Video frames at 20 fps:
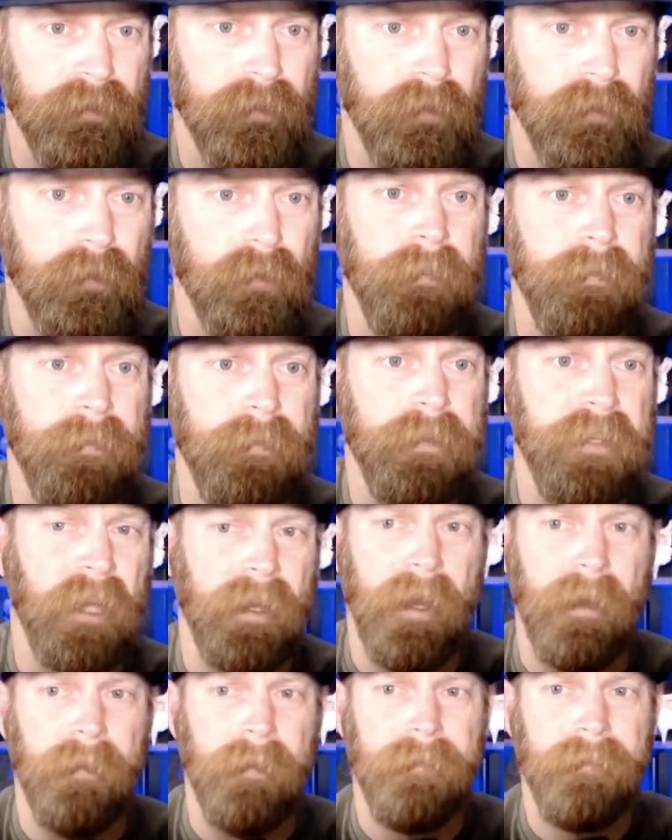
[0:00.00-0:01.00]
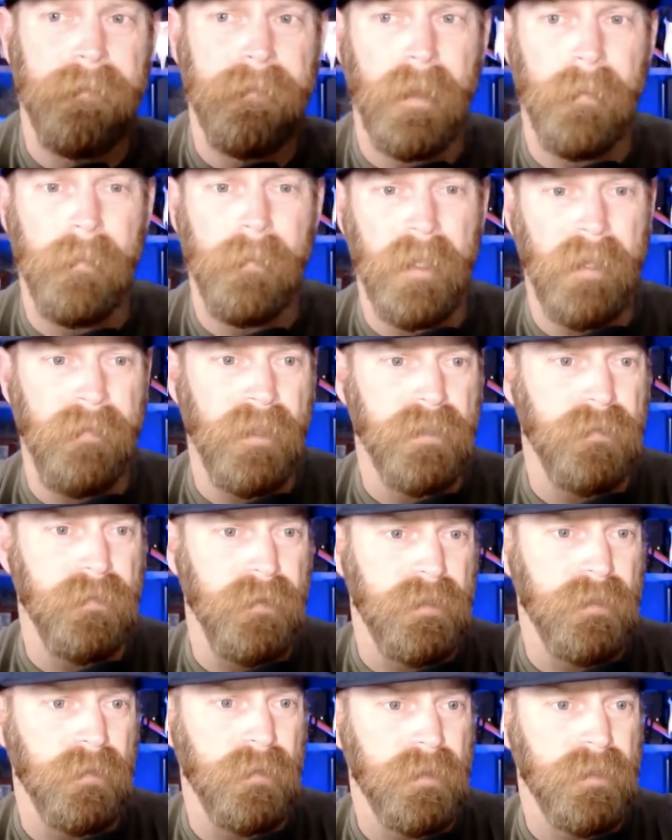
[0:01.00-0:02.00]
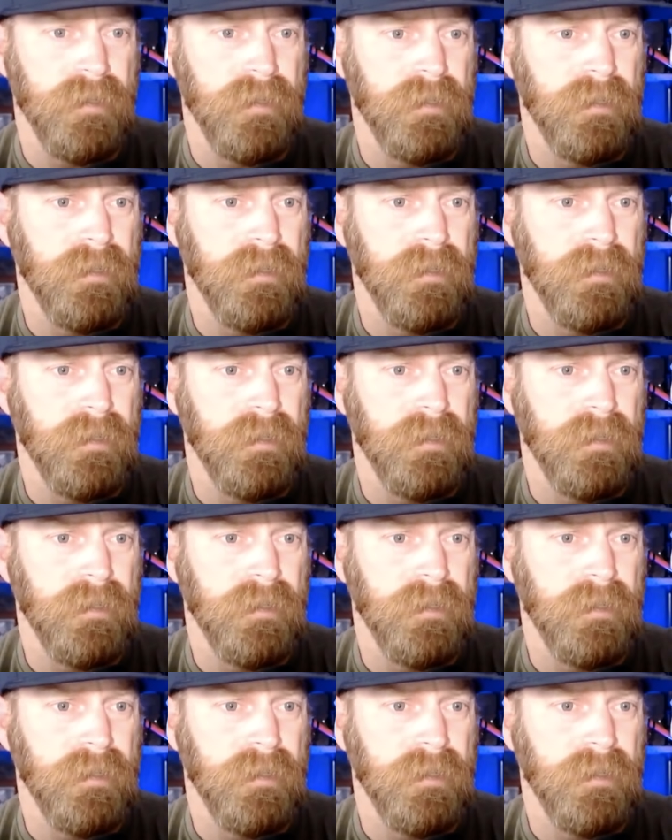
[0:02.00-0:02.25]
Let me check it out. I'm going to give you this resource.